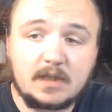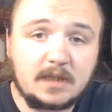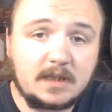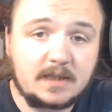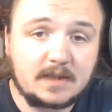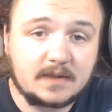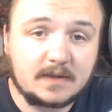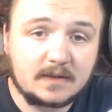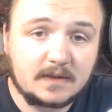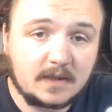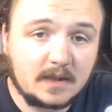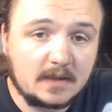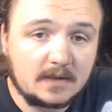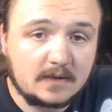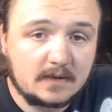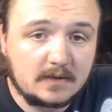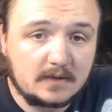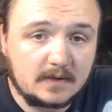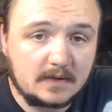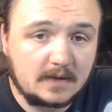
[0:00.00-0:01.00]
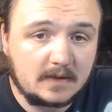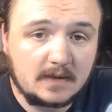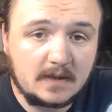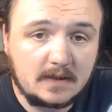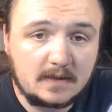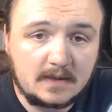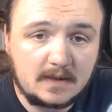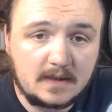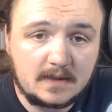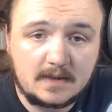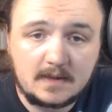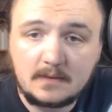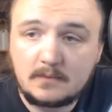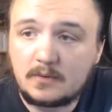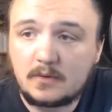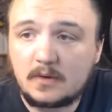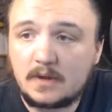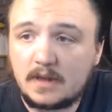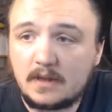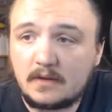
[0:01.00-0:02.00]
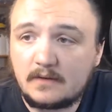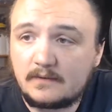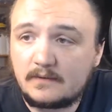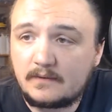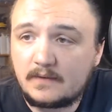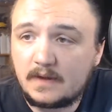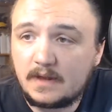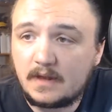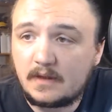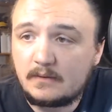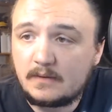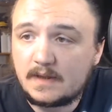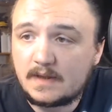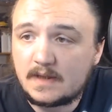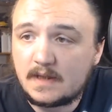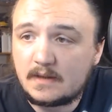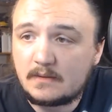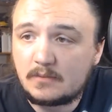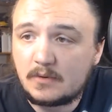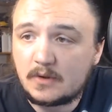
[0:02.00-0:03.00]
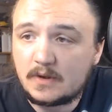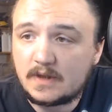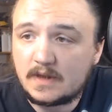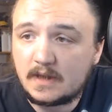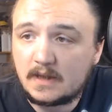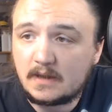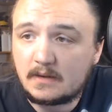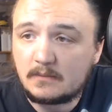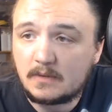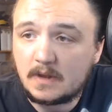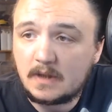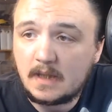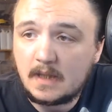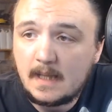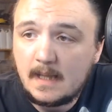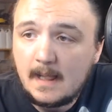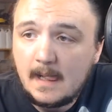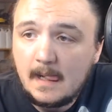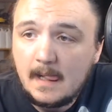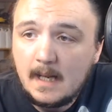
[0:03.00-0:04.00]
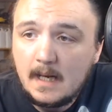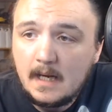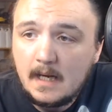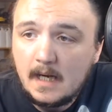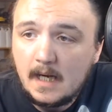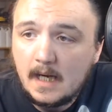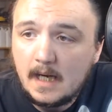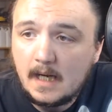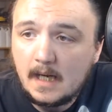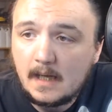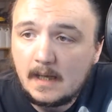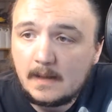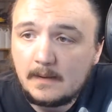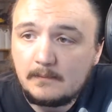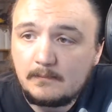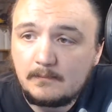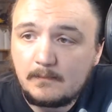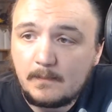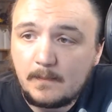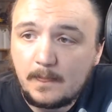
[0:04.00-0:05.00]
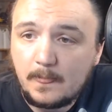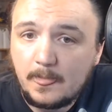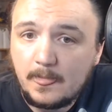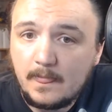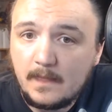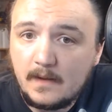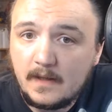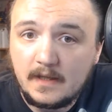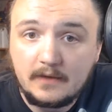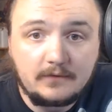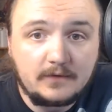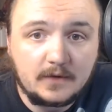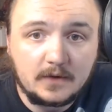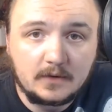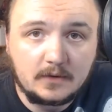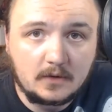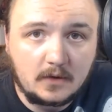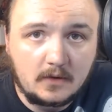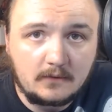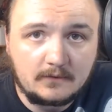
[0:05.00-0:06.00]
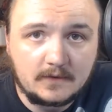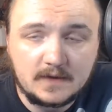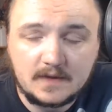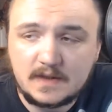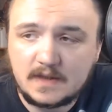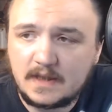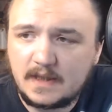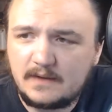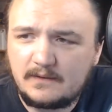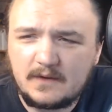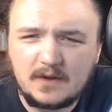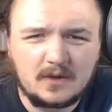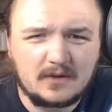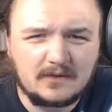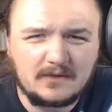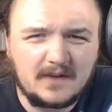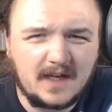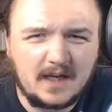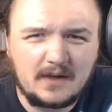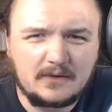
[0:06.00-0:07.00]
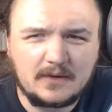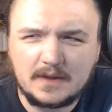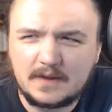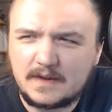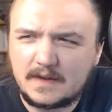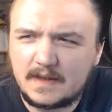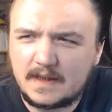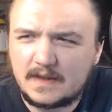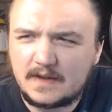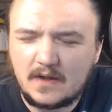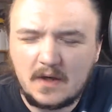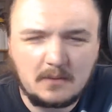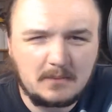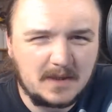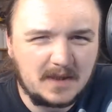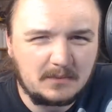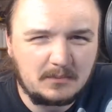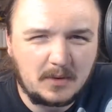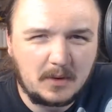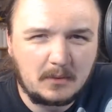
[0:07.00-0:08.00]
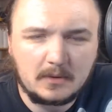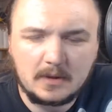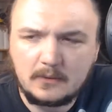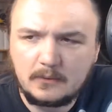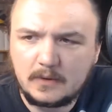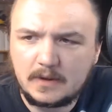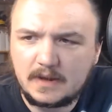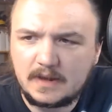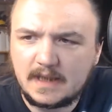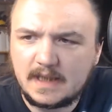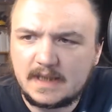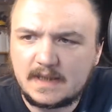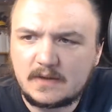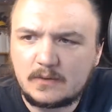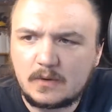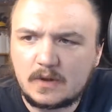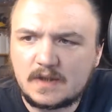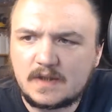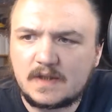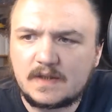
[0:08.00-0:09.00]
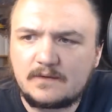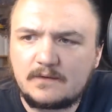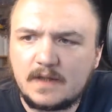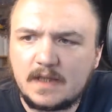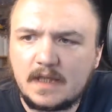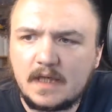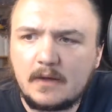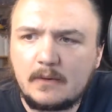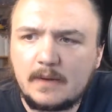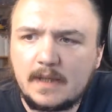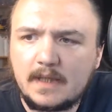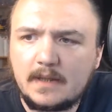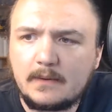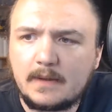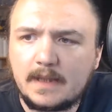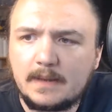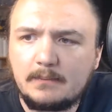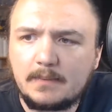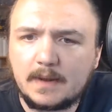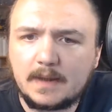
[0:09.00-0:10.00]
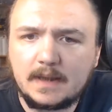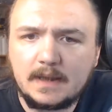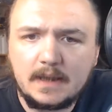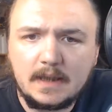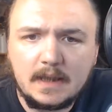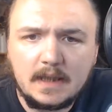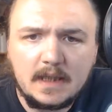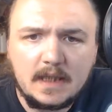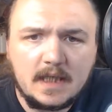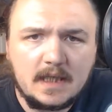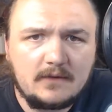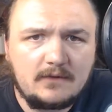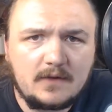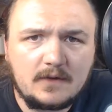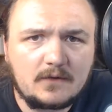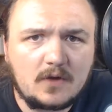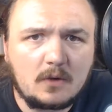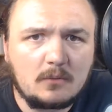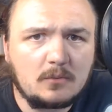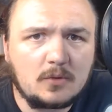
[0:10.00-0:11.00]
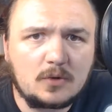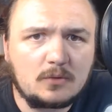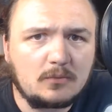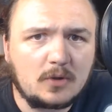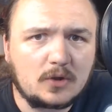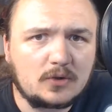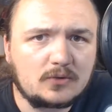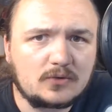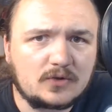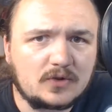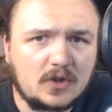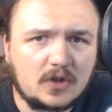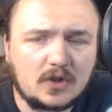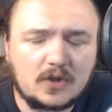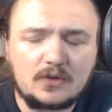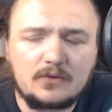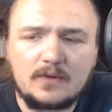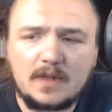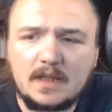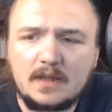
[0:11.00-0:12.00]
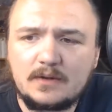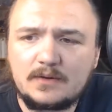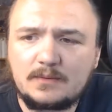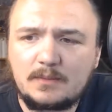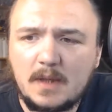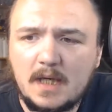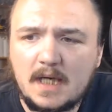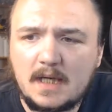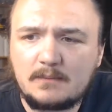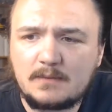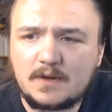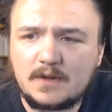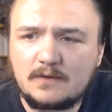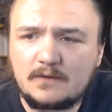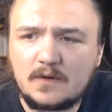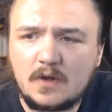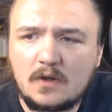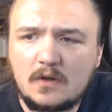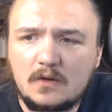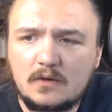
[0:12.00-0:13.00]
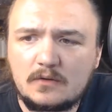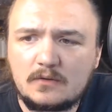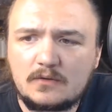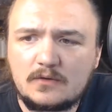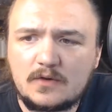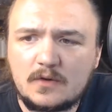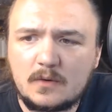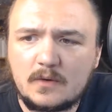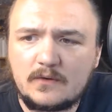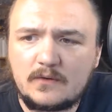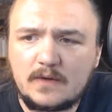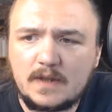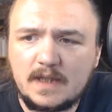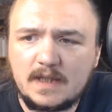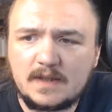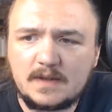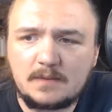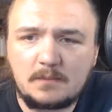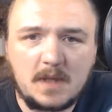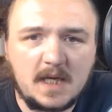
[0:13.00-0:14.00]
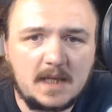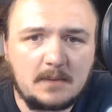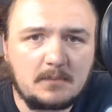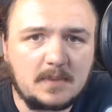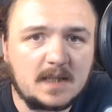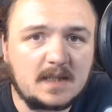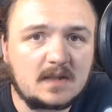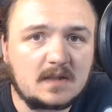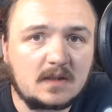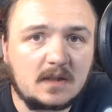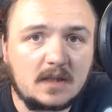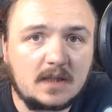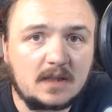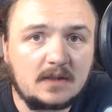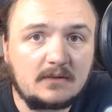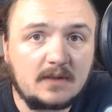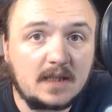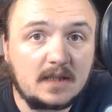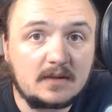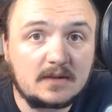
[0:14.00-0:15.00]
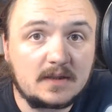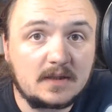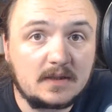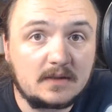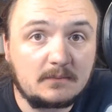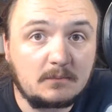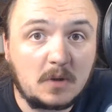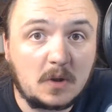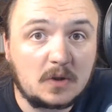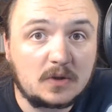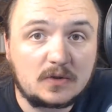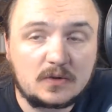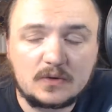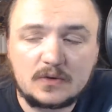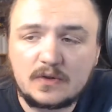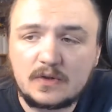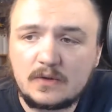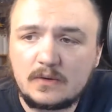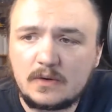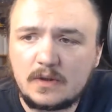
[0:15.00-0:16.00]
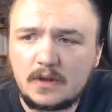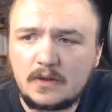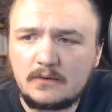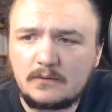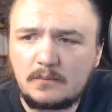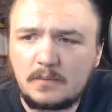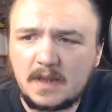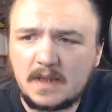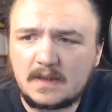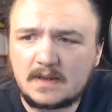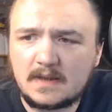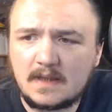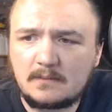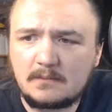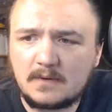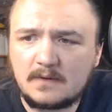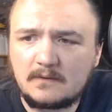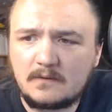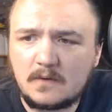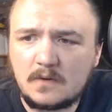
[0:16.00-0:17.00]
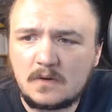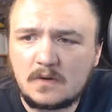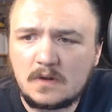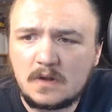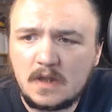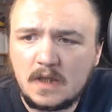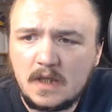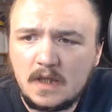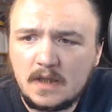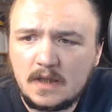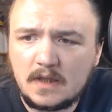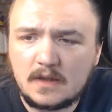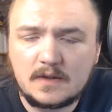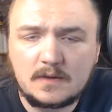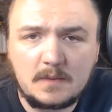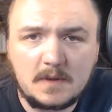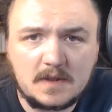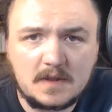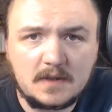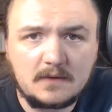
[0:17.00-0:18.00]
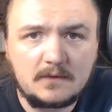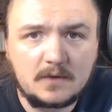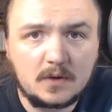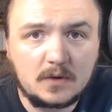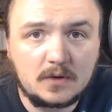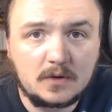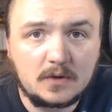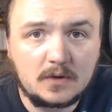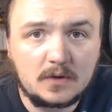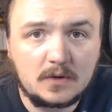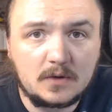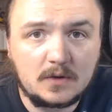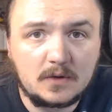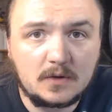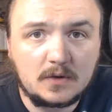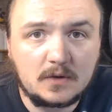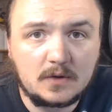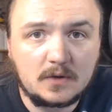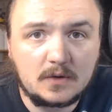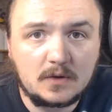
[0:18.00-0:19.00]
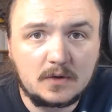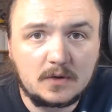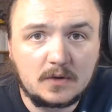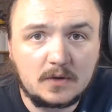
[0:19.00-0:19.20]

is. It's that simple, and he's now pointing up. Um, if you're a veteran to this hobby, you probably wouldn't need to watch this video anyway. But if you've got more models knocking around, perhaps you've got 2 or 3 spare bits lying around in a box or two that you've picked up before, especially if you're new to the hobby,